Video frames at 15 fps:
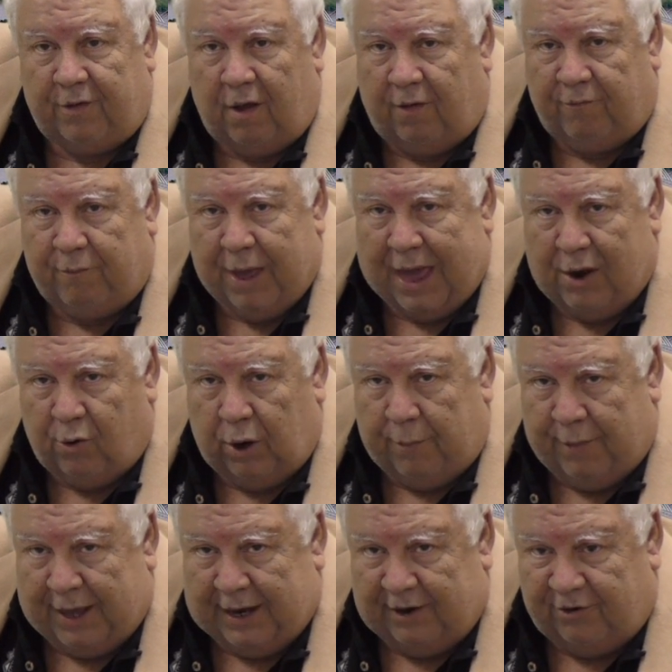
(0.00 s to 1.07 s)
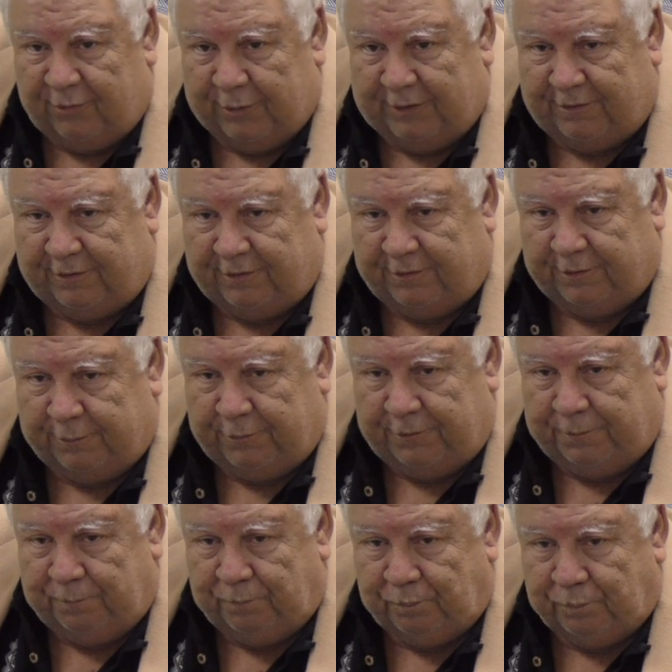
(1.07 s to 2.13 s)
of battery management systems